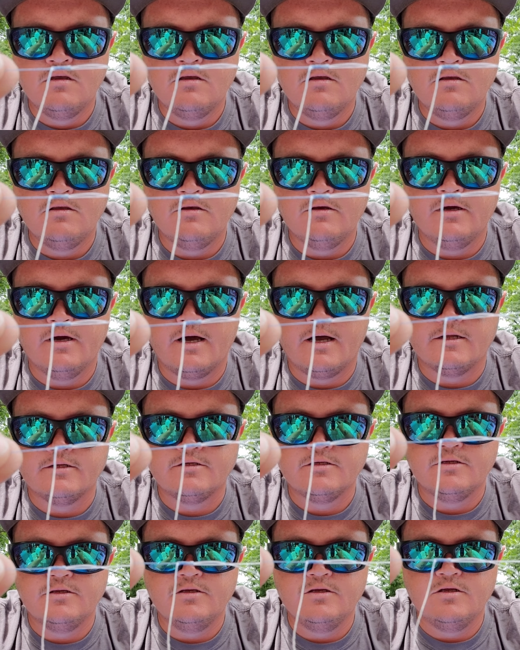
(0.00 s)
You got
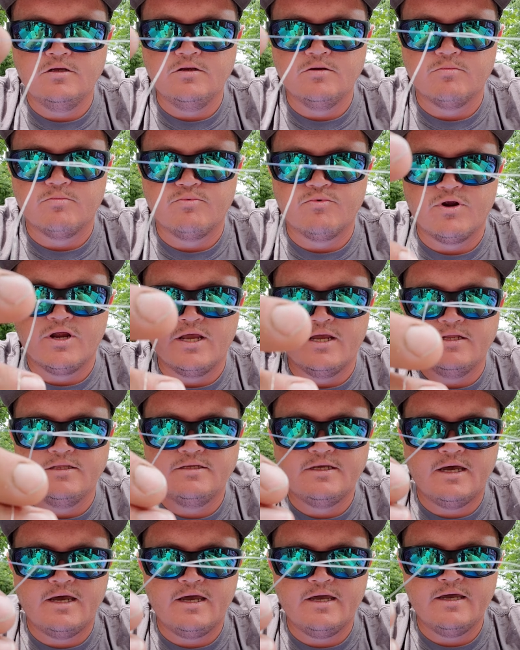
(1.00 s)
your braid
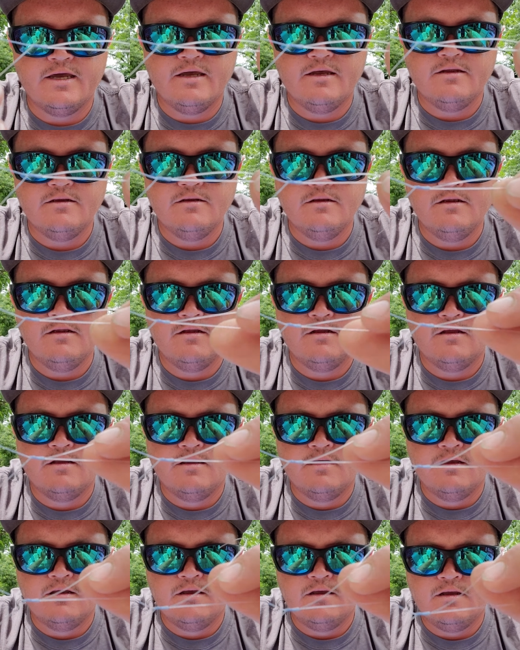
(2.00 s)
tag end,
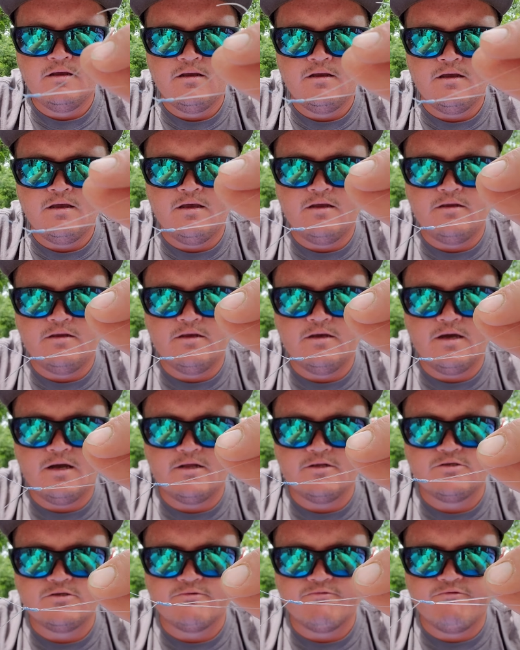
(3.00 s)
and you
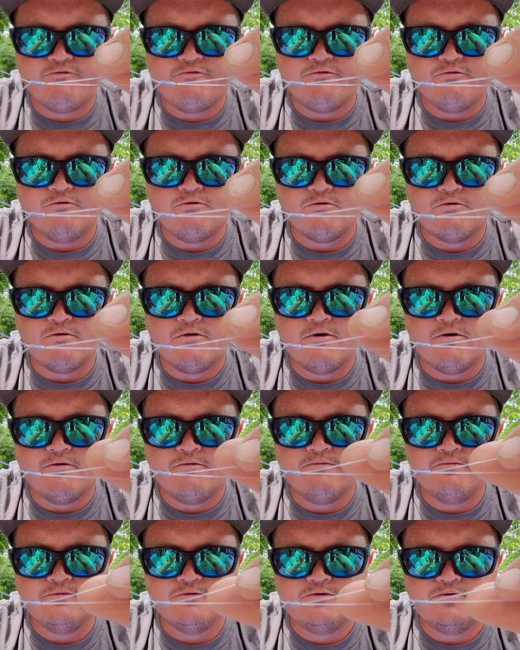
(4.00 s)
got your
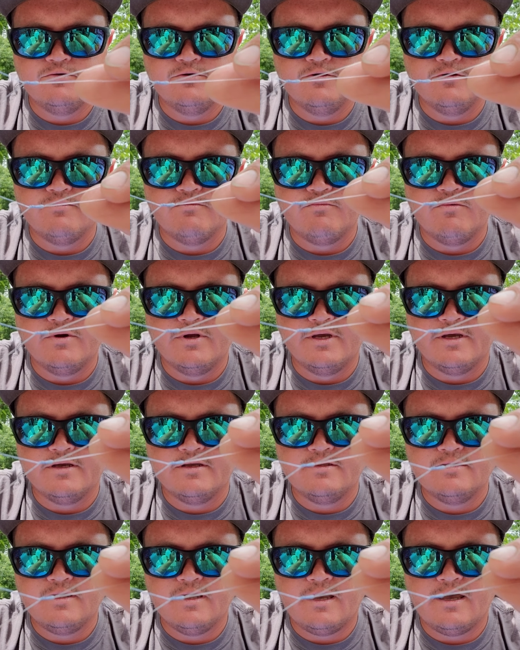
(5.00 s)
fluoro to your braid
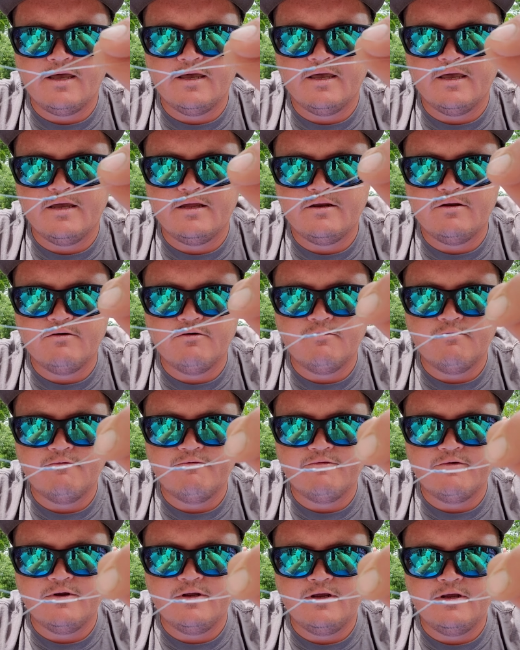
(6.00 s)
tag end
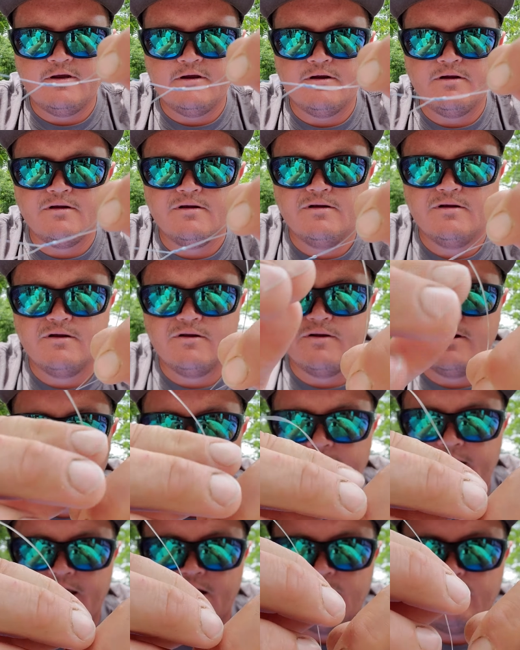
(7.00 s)
over here. All right.
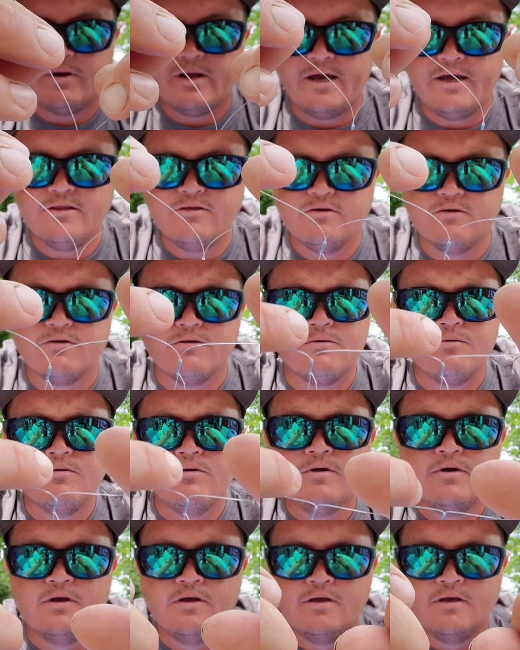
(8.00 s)
Now what I do
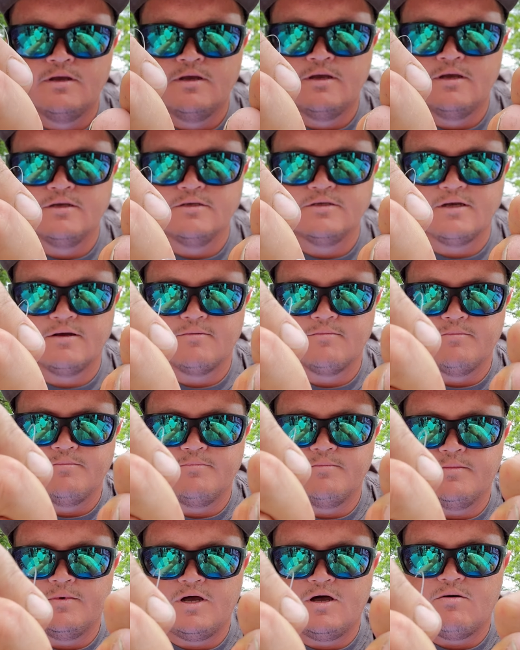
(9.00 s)
is I'll
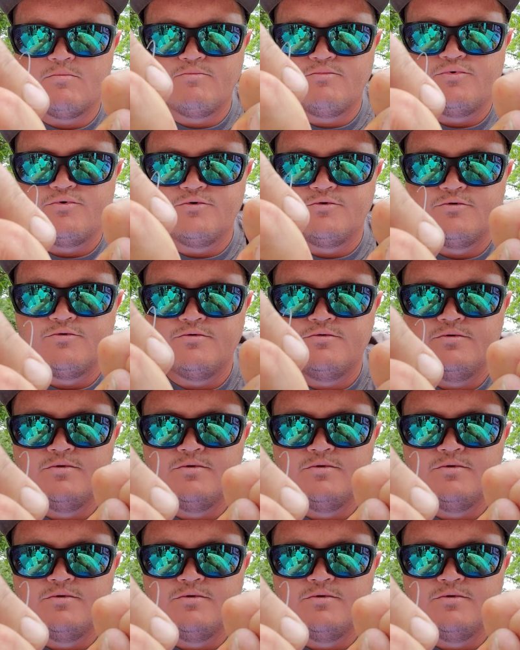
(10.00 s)
pull